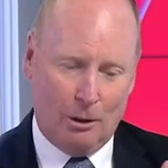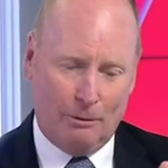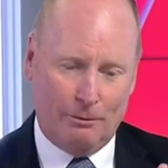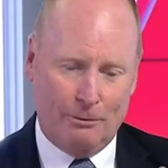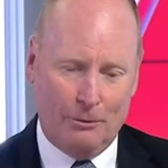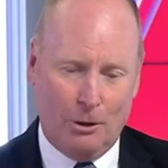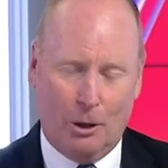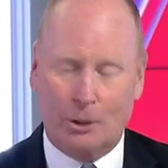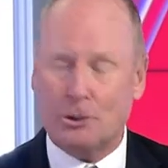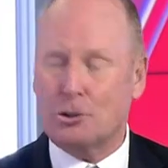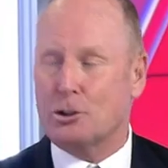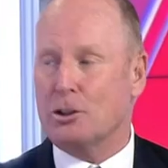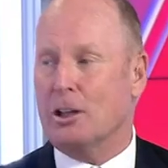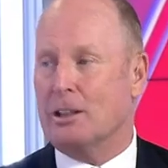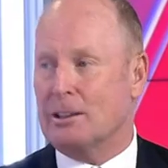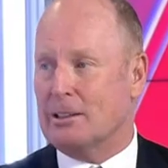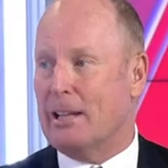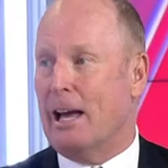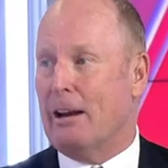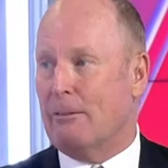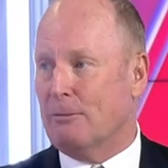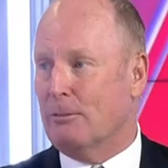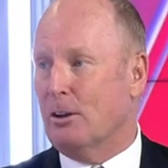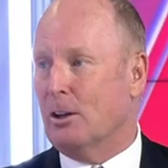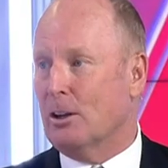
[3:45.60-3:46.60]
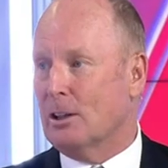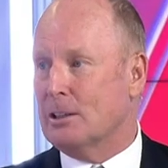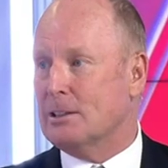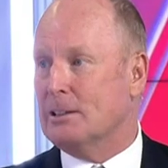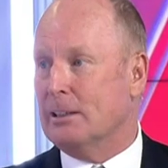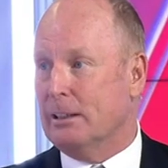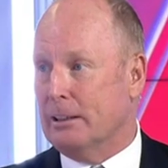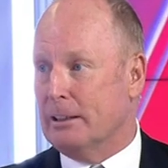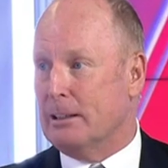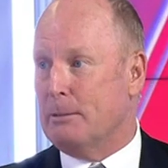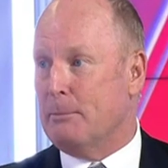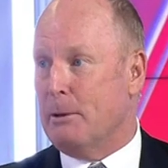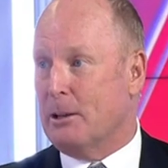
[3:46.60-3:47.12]
of not just that
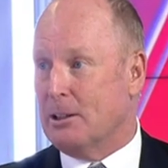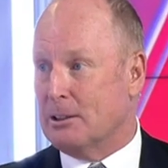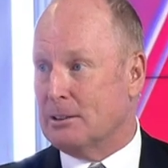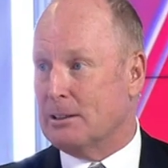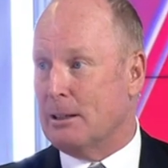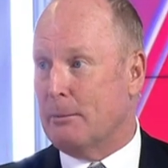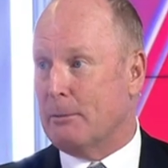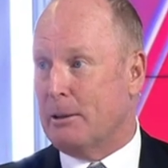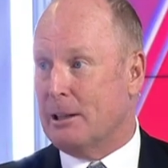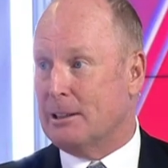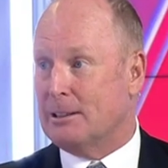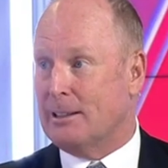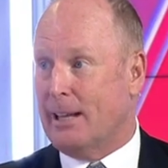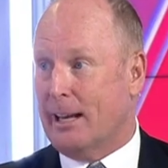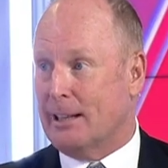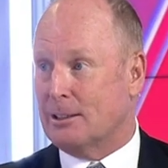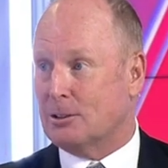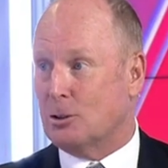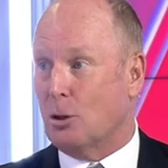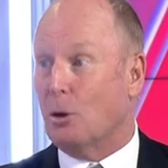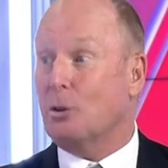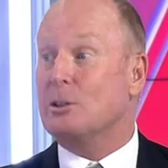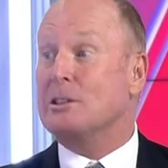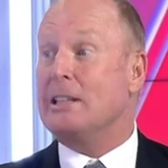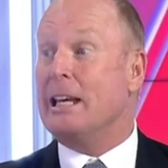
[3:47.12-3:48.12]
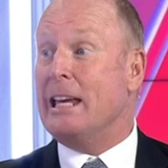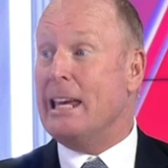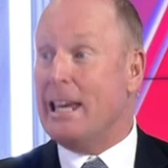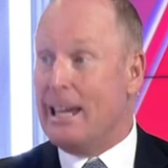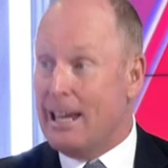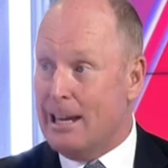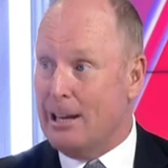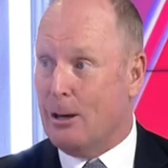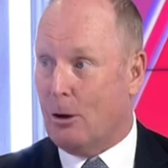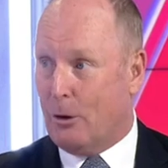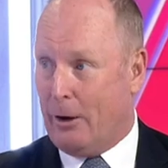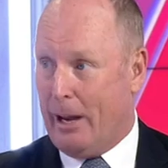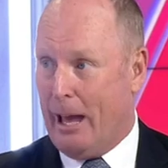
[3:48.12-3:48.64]
volatility, because some of the tech stocks
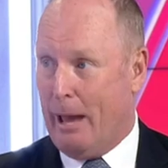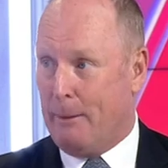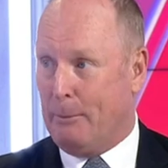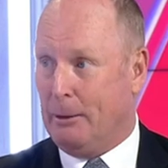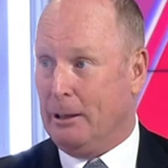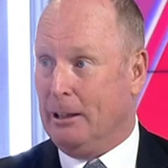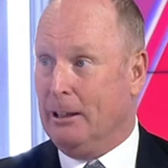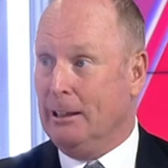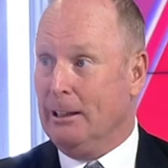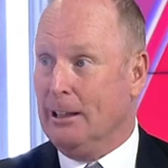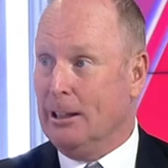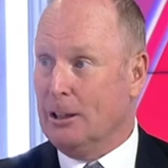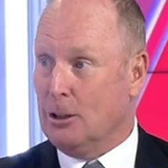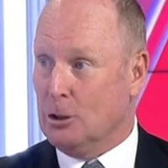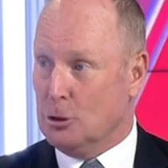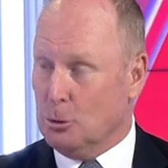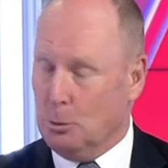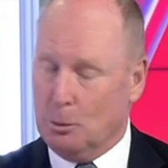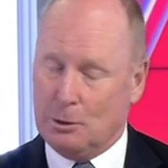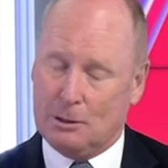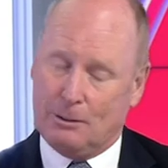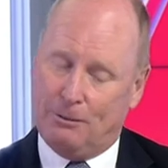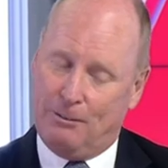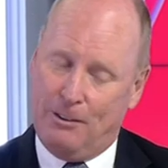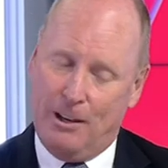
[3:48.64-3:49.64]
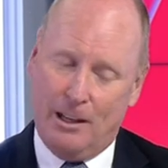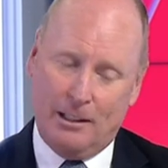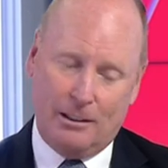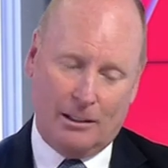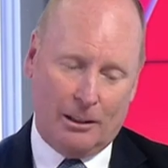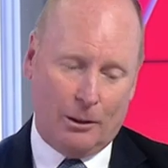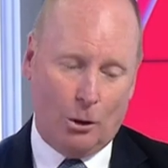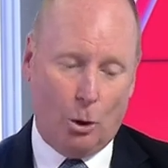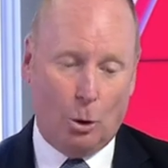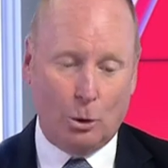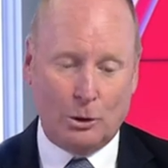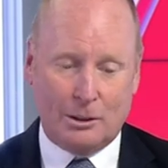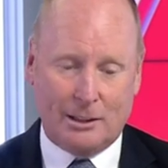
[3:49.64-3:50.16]
here got hammered because it was feared
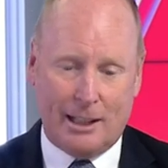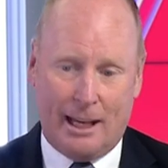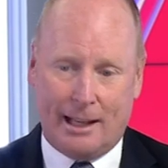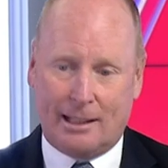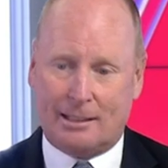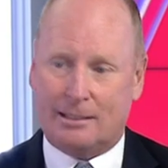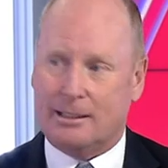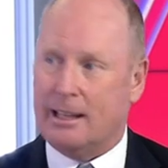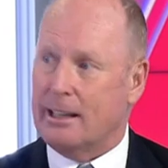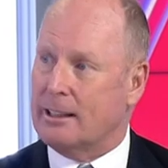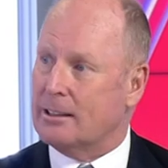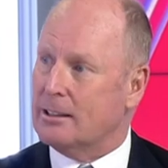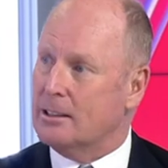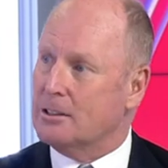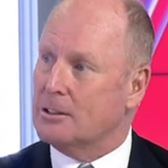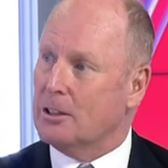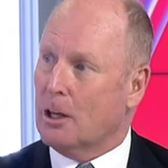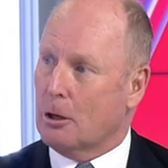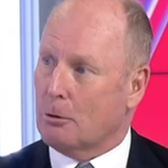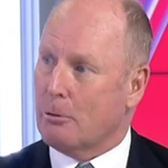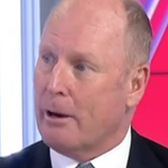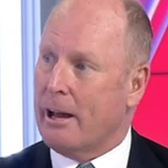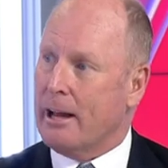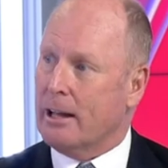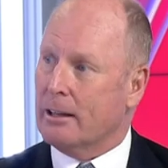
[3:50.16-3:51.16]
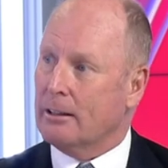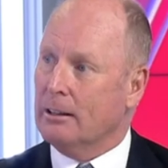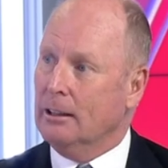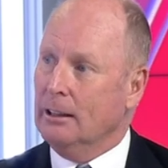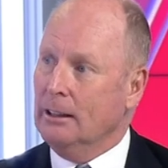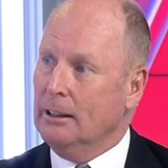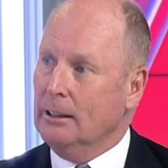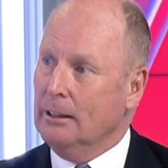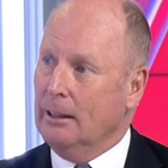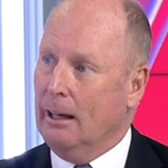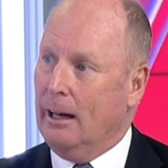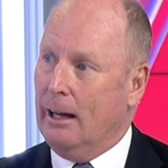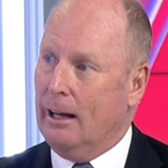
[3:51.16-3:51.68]
that tech sectors around
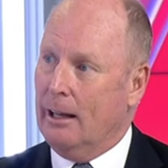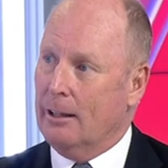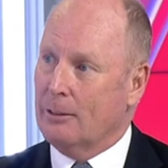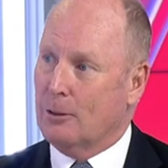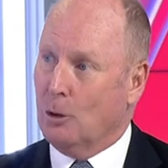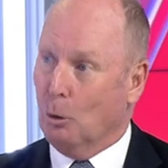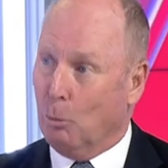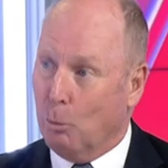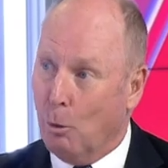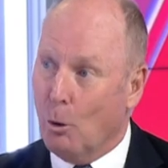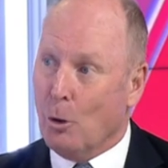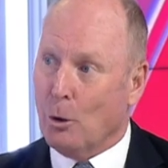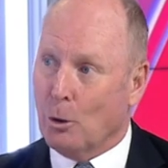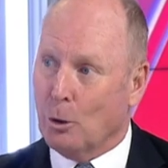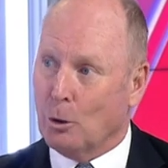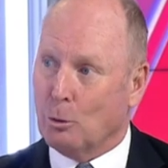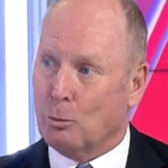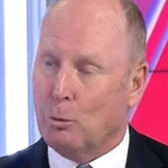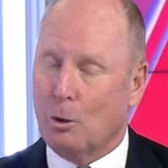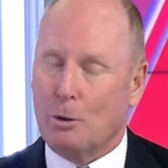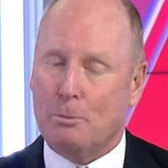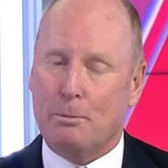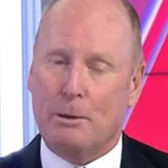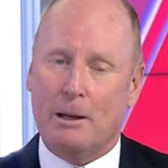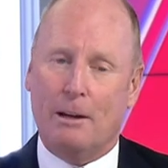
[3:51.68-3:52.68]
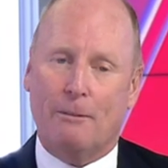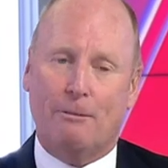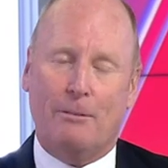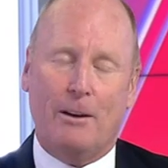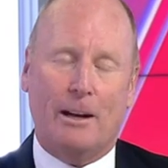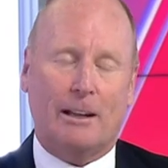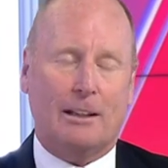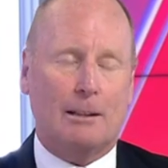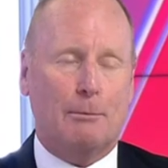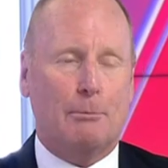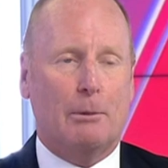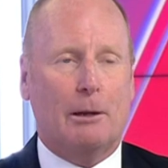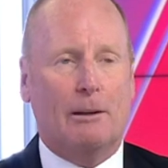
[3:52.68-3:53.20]
uh, the world would be
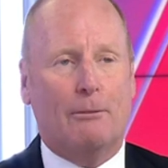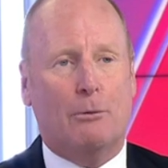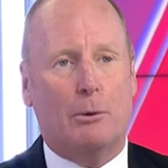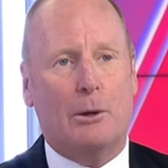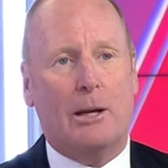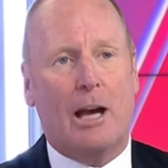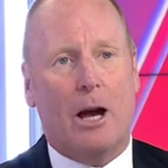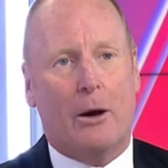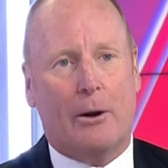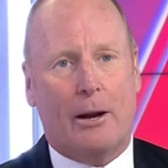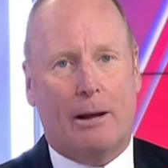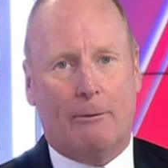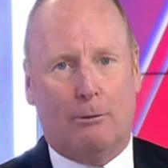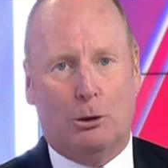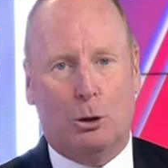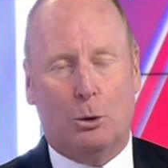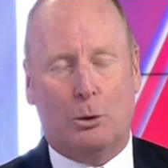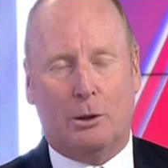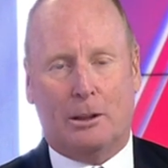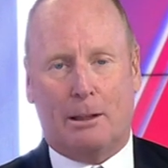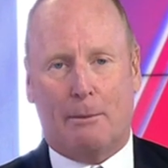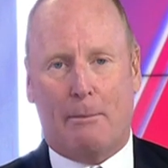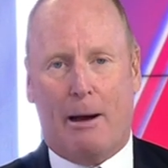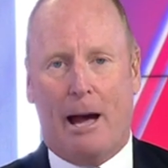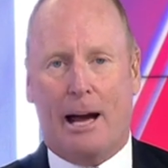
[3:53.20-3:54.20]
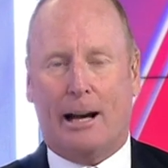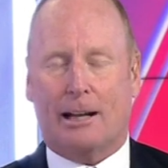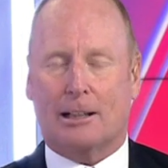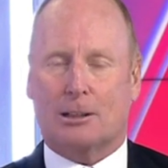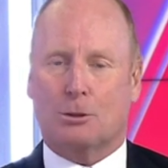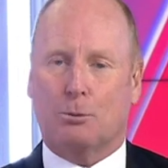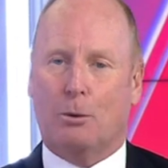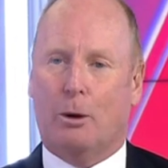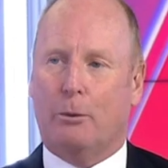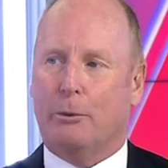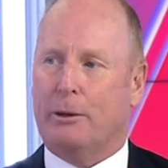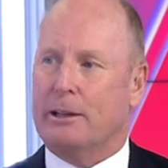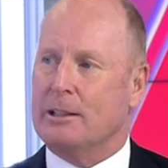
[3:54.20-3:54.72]
affected. But if we go and have a look at the
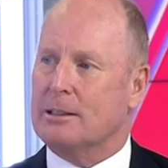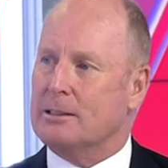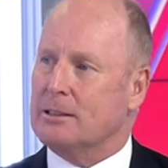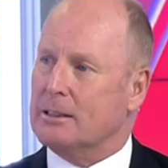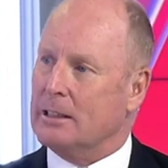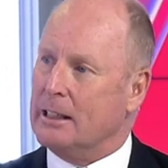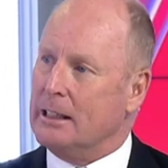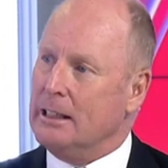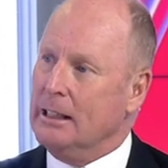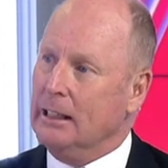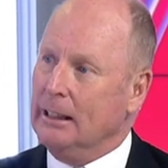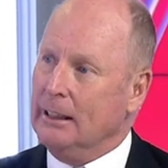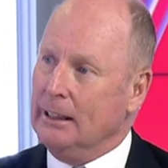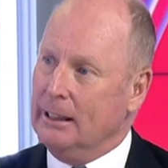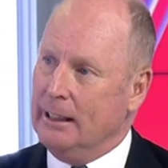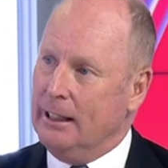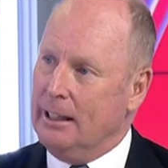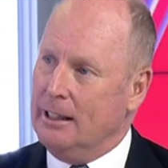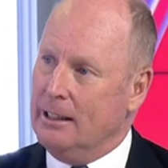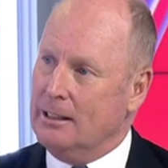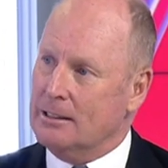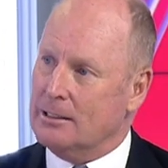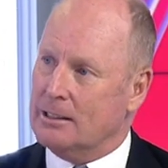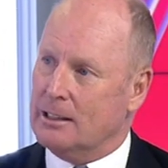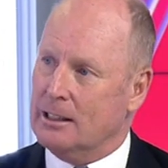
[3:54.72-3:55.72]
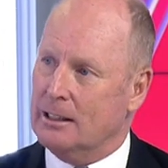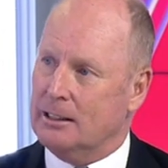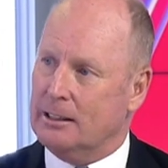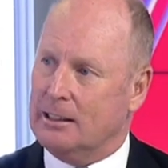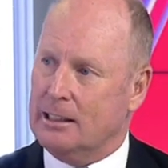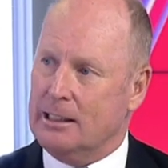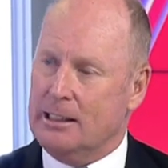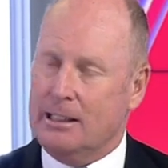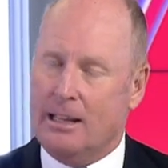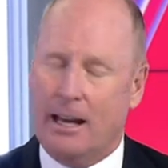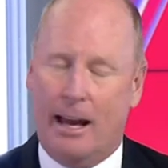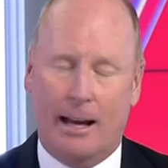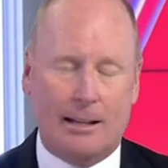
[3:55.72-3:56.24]
markets, what we can see is
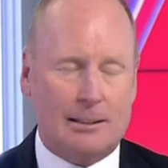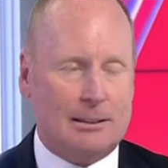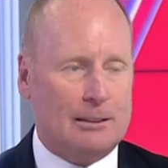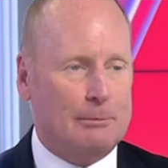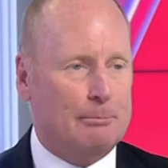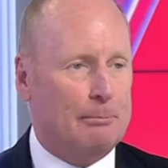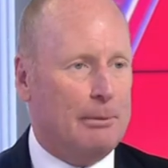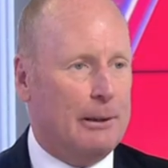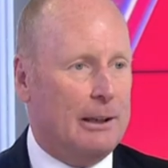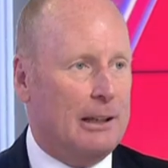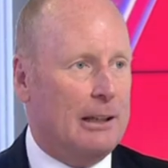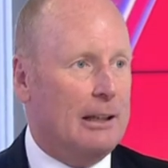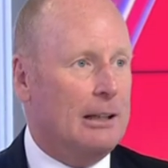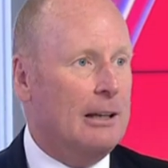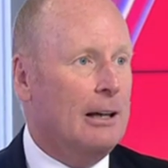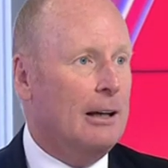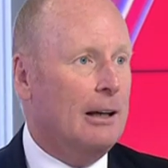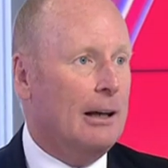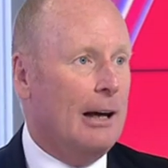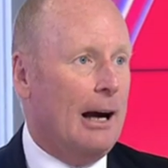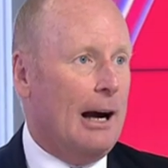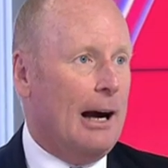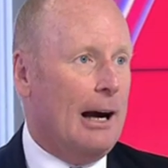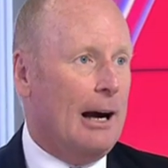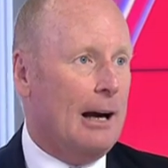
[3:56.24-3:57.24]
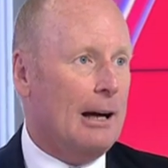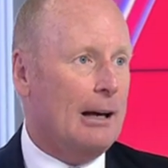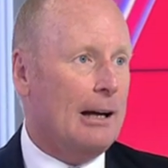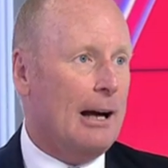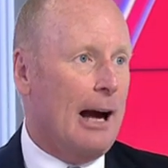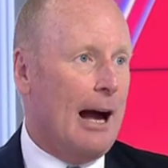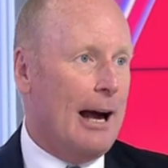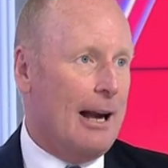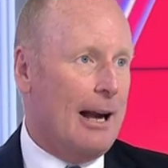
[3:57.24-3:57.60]
that the S&P uh,